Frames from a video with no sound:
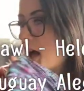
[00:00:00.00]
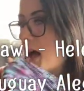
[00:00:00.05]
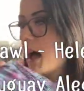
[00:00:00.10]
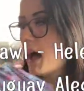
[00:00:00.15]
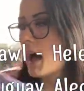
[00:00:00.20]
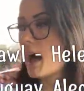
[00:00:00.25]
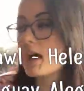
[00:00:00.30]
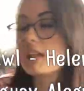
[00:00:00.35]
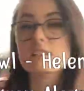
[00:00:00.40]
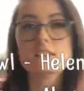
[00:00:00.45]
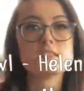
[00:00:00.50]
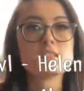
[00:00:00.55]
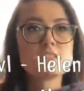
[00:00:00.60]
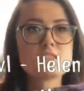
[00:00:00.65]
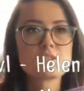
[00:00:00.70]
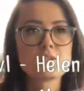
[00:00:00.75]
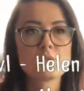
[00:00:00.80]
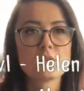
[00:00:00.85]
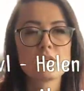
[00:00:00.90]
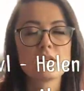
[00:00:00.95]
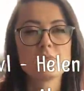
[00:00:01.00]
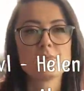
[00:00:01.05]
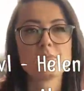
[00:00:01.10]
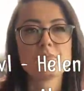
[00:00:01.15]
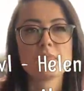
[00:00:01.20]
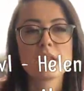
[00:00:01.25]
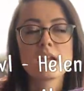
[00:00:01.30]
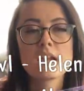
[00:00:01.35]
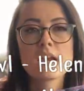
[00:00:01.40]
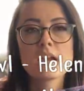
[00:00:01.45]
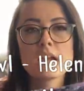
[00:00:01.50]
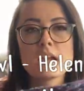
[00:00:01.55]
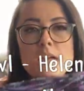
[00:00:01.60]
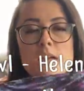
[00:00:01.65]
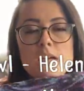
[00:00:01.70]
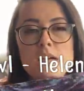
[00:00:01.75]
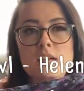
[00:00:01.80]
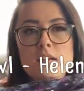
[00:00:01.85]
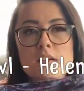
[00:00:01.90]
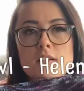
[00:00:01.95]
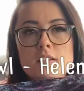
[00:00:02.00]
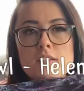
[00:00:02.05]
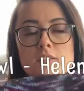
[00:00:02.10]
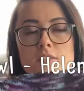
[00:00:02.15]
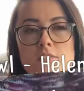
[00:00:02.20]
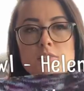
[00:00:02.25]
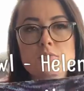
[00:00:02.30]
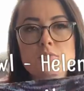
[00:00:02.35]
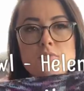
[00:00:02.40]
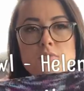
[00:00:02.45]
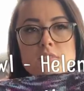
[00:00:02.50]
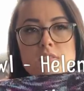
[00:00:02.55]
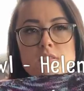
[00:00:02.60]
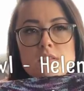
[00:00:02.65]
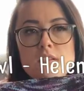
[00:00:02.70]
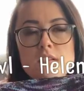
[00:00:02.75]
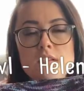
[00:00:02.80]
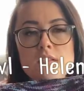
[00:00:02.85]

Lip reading: Helen Stewart, and I used